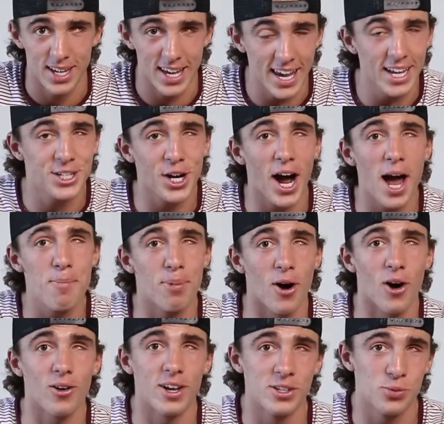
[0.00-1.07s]
each
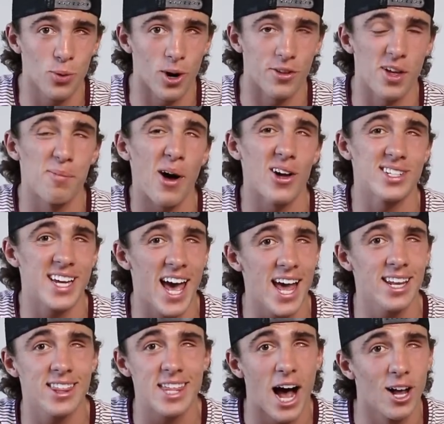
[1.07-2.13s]
eyeball is worth about
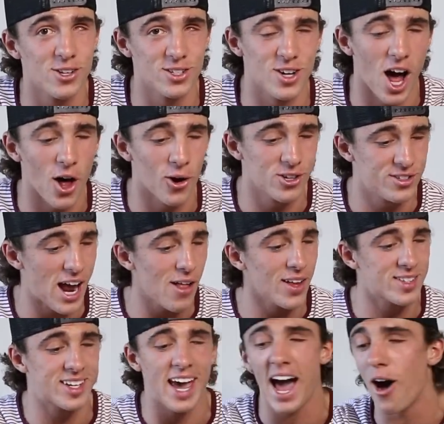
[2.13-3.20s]
$10,000. Now
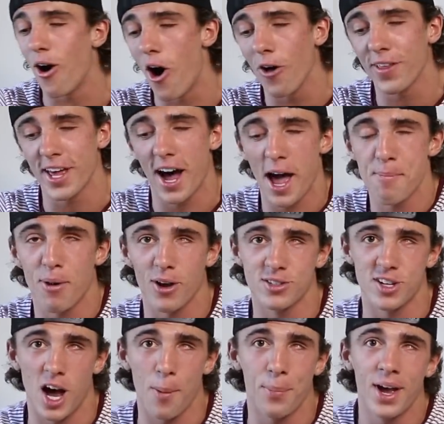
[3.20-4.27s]
let's count all the
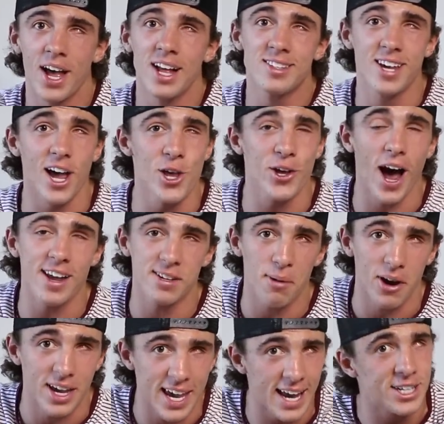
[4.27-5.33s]
eyeballs up, tell you guys
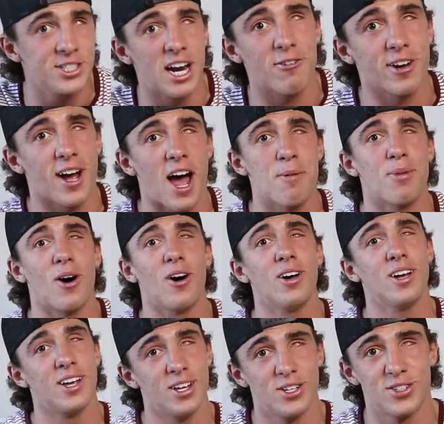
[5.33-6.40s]
about each and every
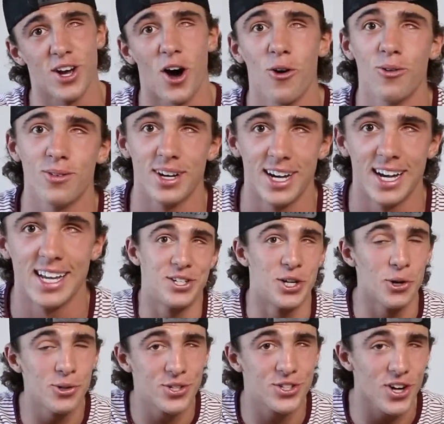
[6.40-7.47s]
eyeball. So
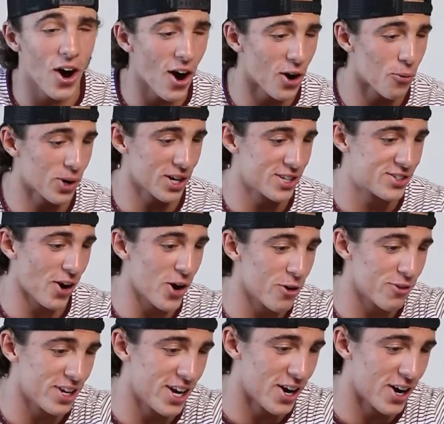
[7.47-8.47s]
to start, we're gonna start over